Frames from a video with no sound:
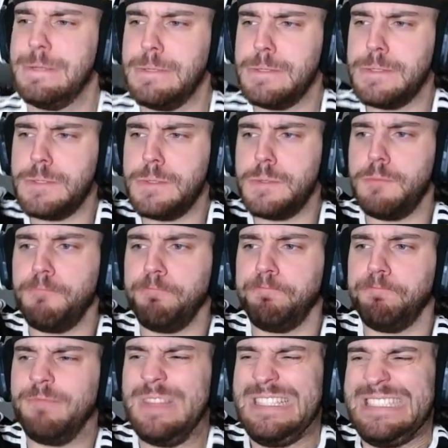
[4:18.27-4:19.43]
and
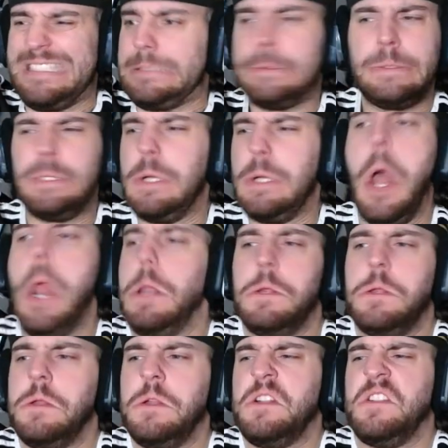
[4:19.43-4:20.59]
putting yourself in the friend
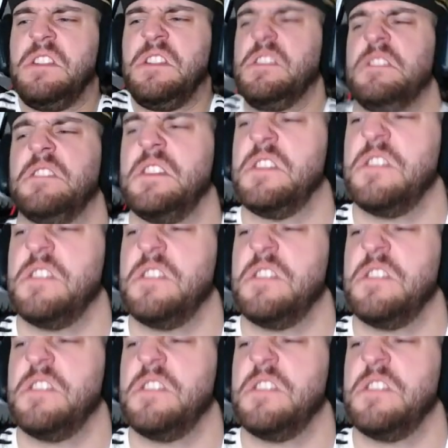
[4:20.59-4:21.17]
zone. There's probably